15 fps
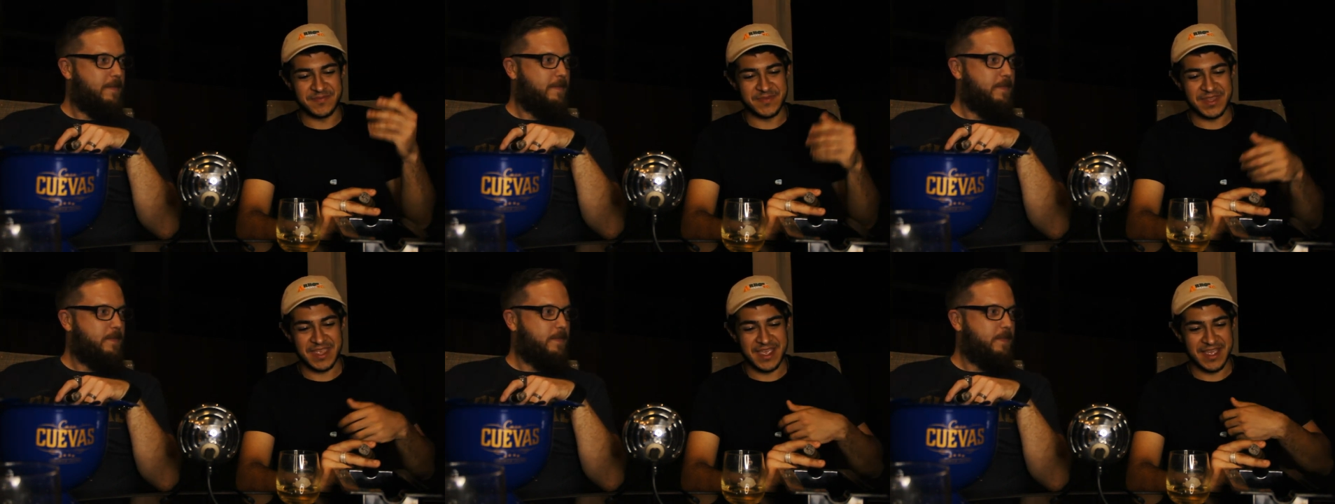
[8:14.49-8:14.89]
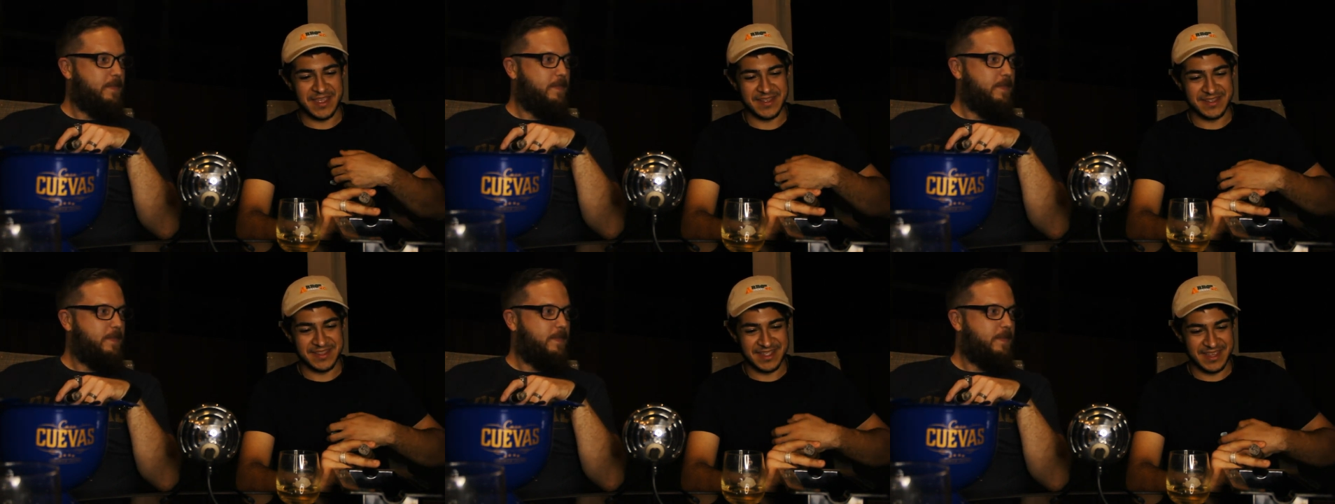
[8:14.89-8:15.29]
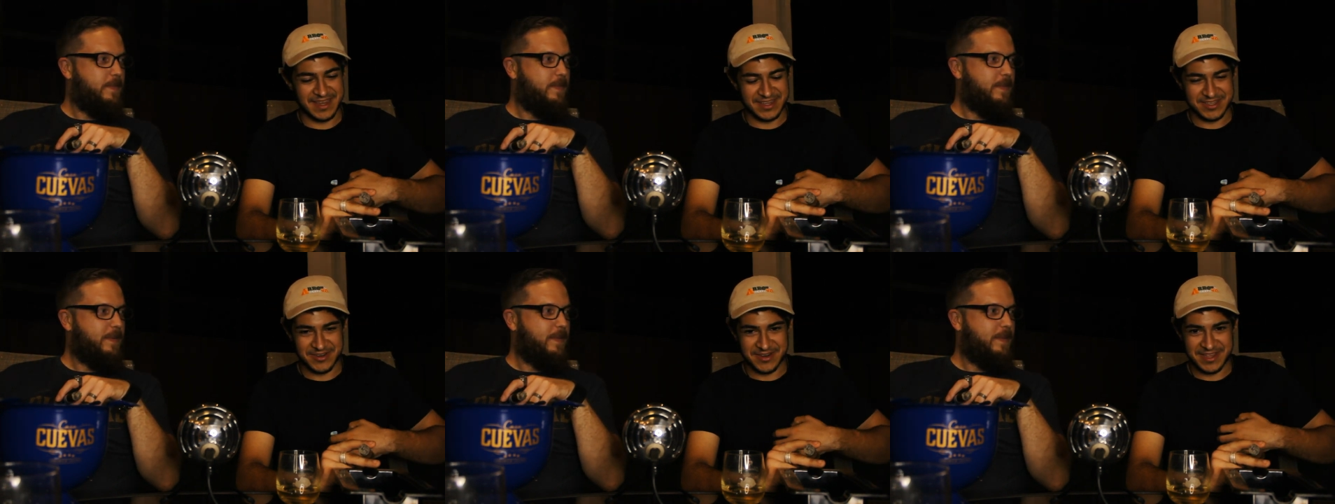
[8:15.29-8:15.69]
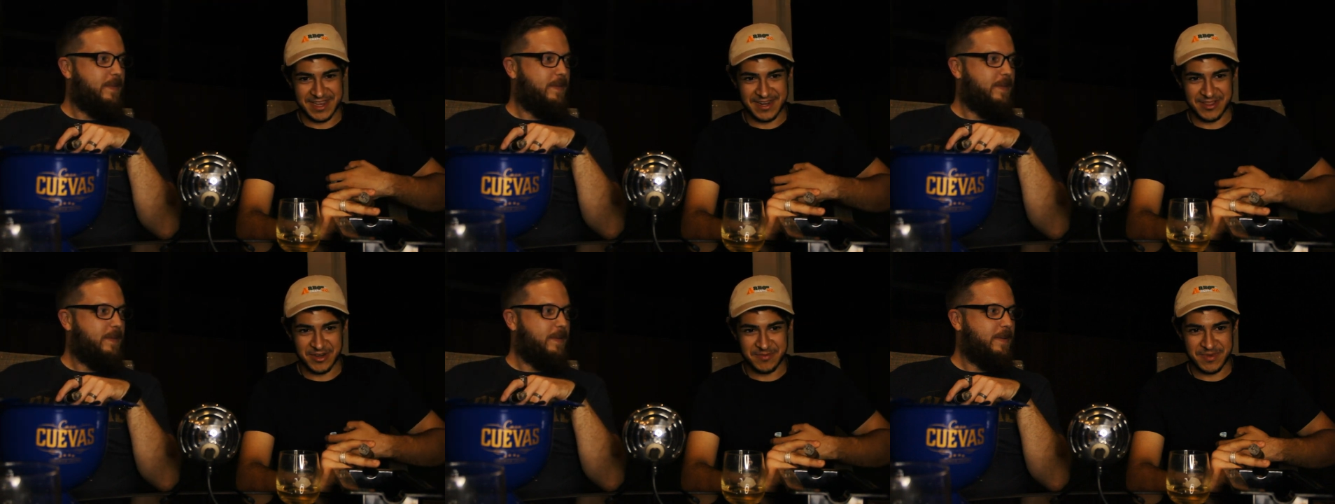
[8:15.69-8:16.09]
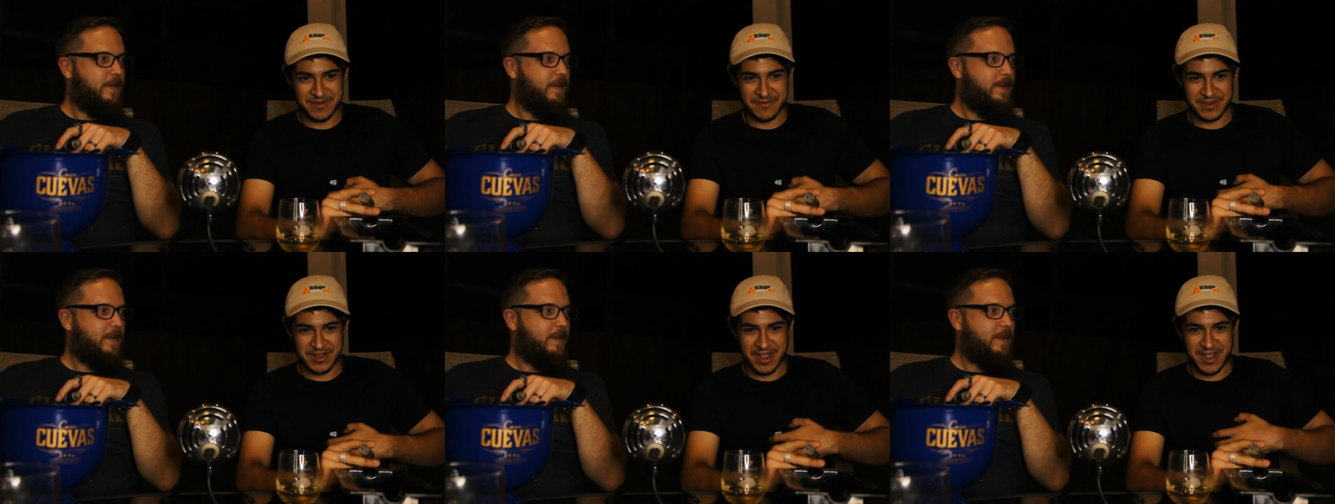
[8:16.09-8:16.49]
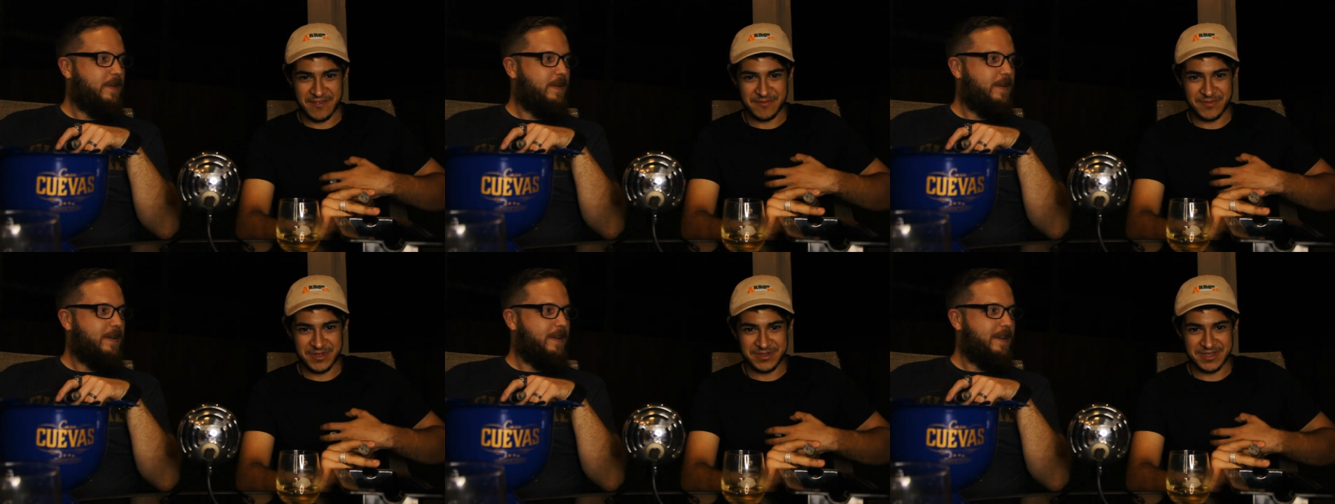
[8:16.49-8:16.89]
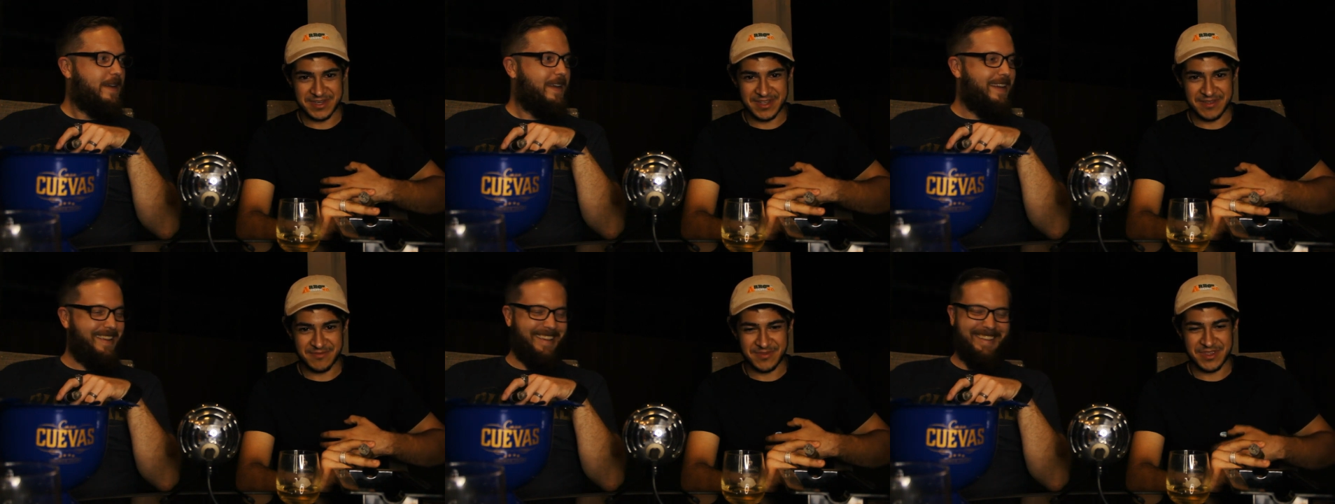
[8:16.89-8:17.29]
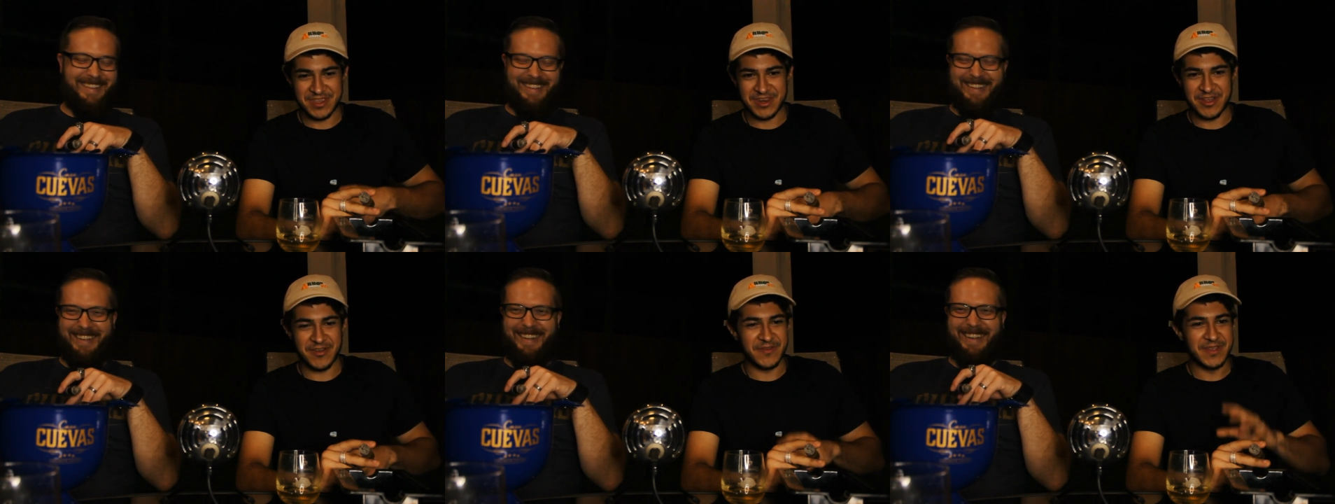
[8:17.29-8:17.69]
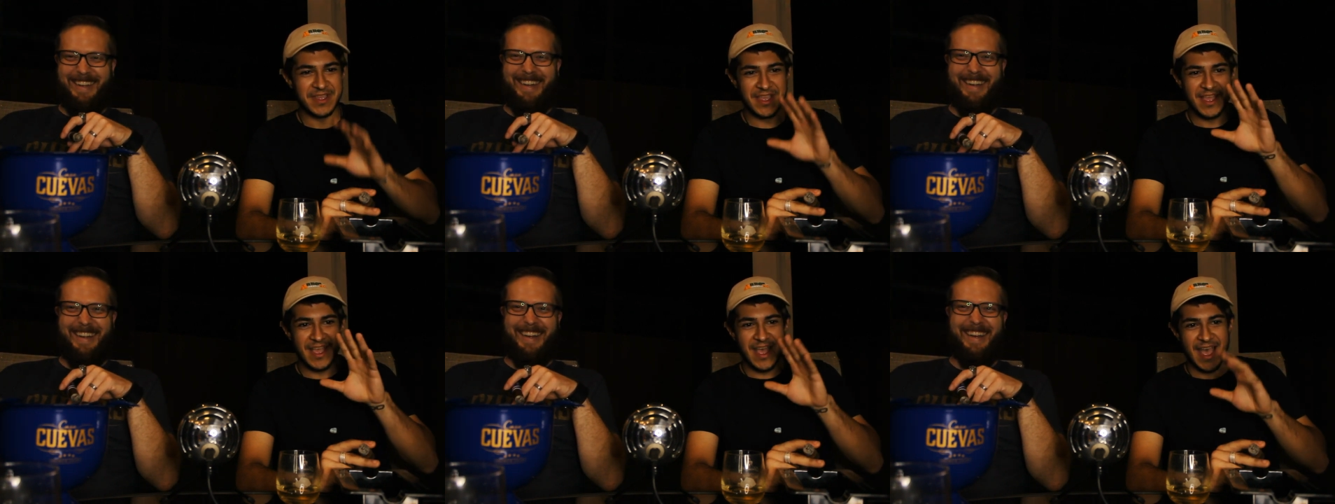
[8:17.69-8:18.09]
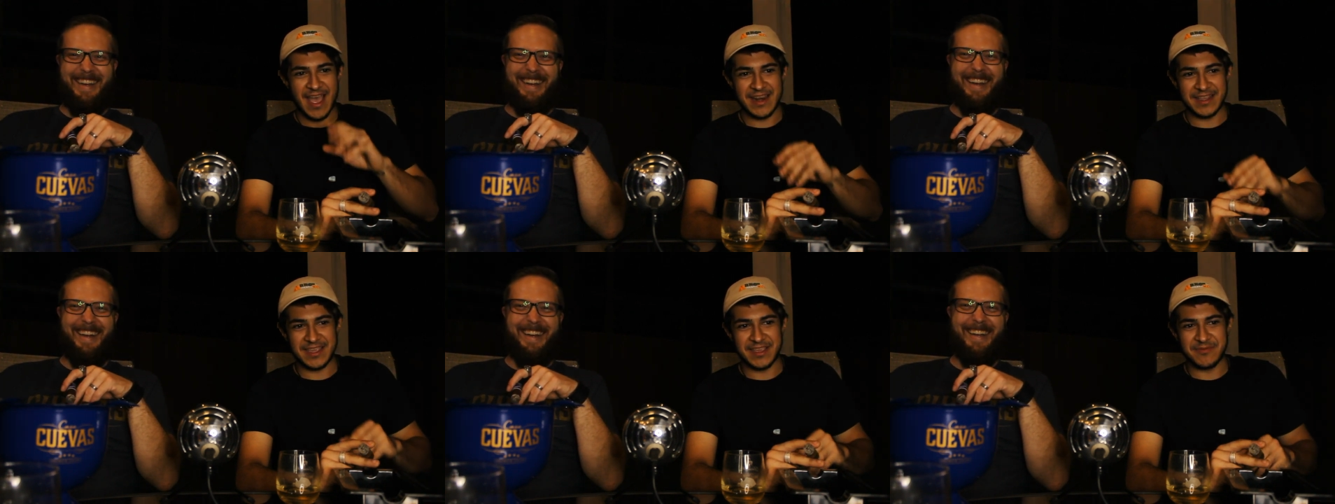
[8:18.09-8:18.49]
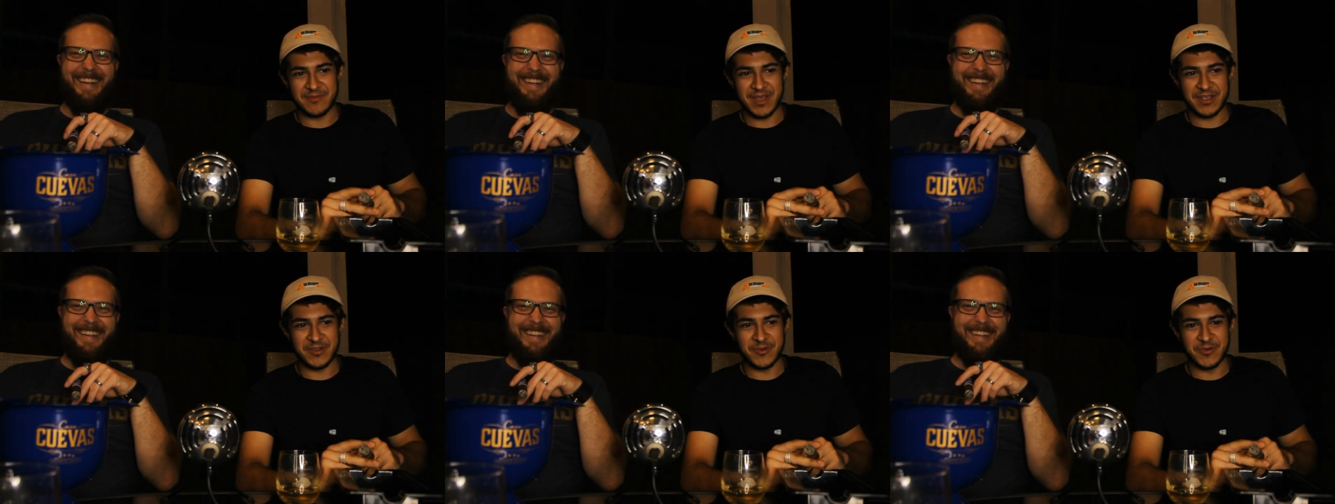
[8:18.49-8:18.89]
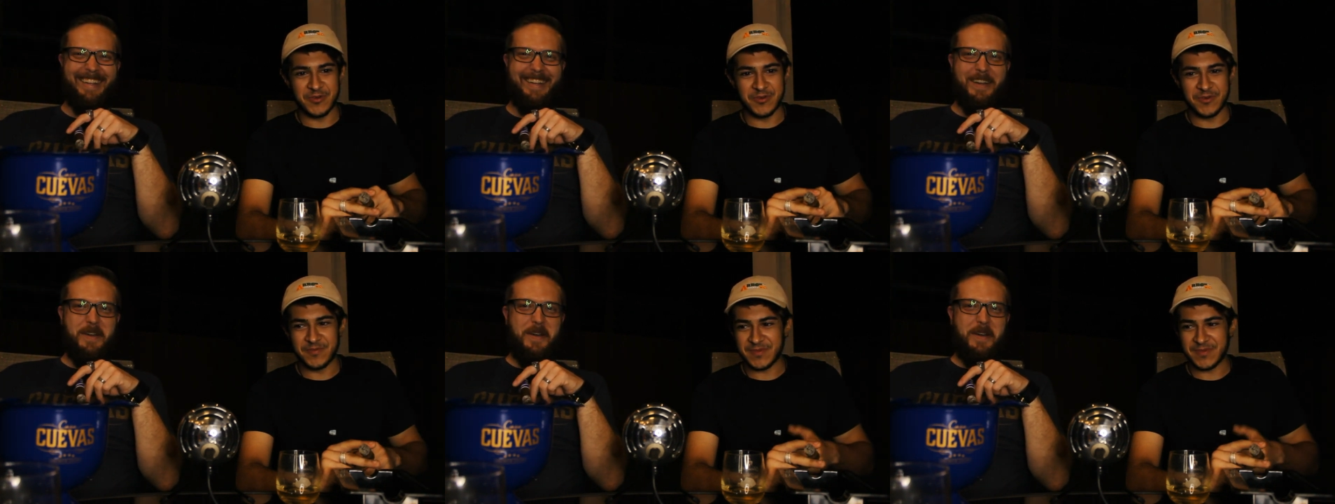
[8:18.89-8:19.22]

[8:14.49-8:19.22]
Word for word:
Speaker 1: yeah, like I started to get a little bit of a cough building up, but you know, had to keep my cool.